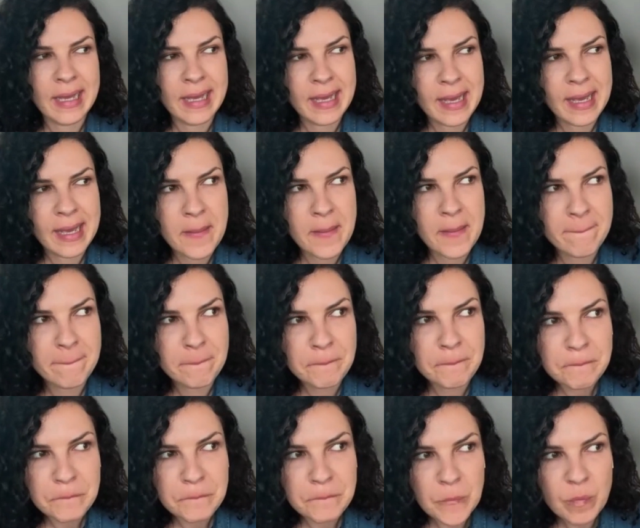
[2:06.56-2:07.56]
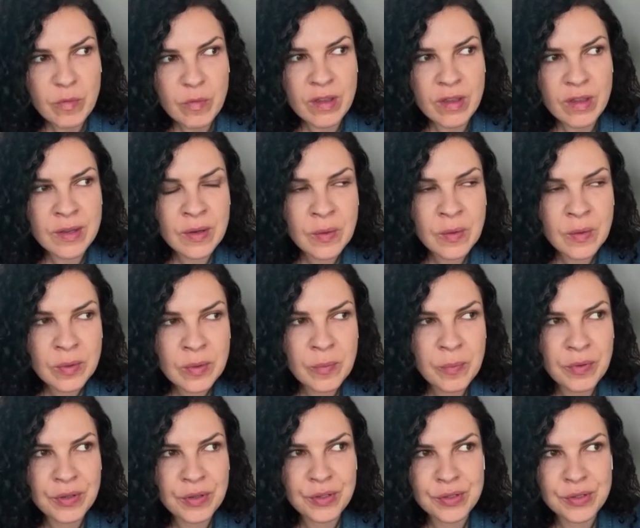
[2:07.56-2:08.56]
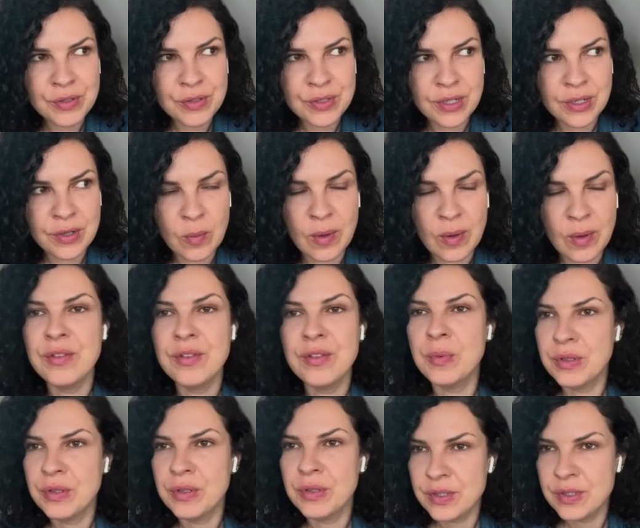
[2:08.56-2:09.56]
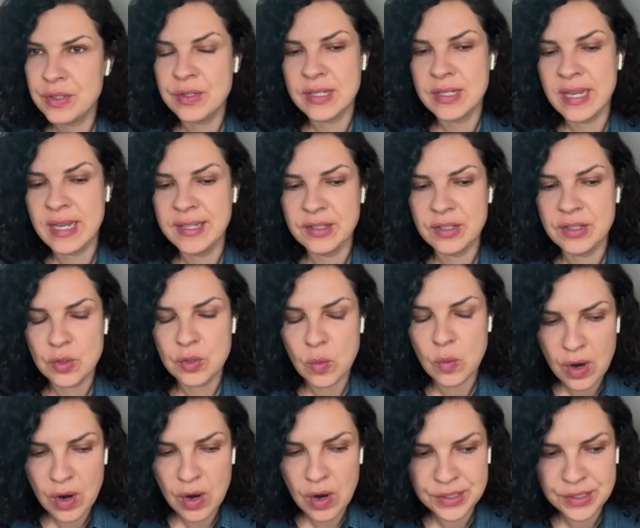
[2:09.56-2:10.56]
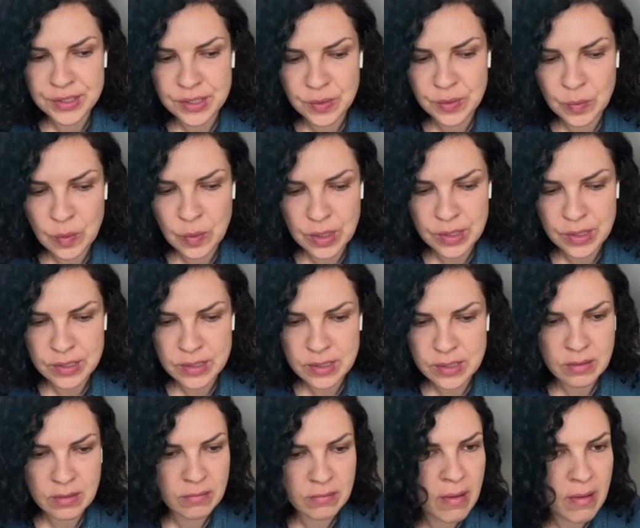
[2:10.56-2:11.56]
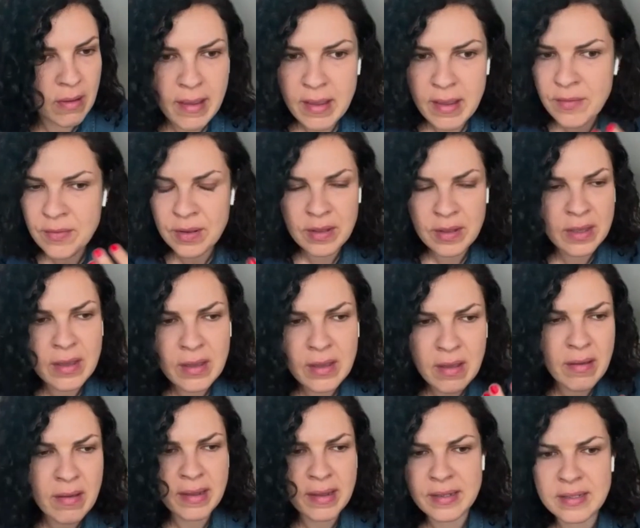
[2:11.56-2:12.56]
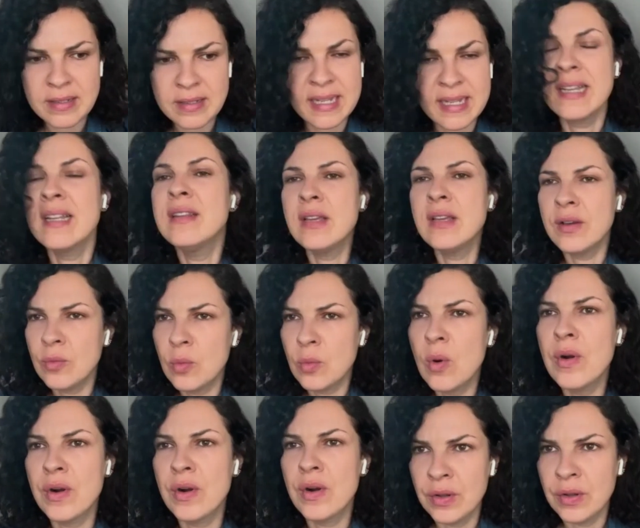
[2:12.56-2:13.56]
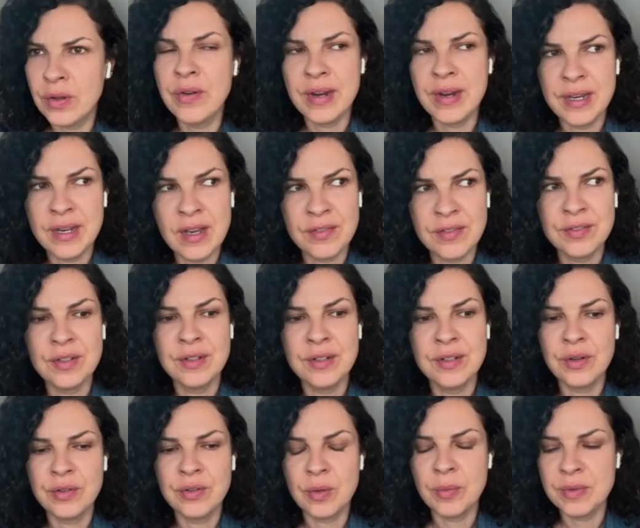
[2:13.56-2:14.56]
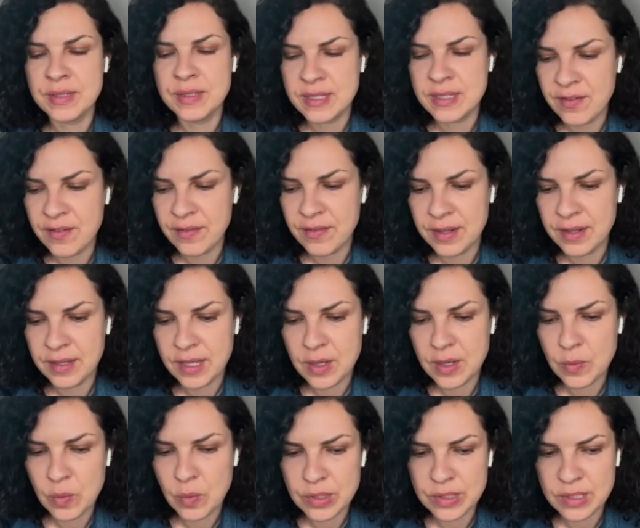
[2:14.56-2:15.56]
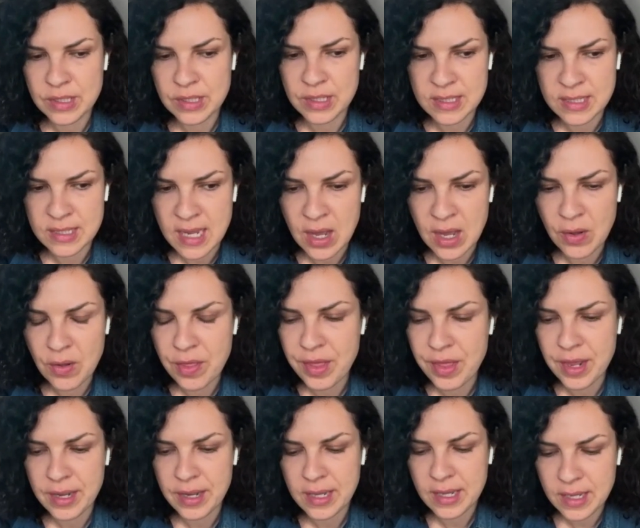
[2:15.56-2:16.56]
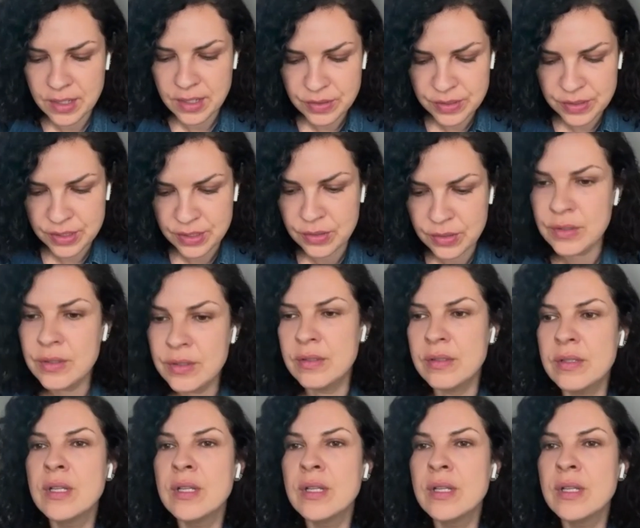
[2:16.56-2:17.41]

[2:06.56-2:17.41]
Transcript: the producer, one of the producers, Ethan Schwartz, was even in the second day of war already after the October 7th. He was in the South and he understood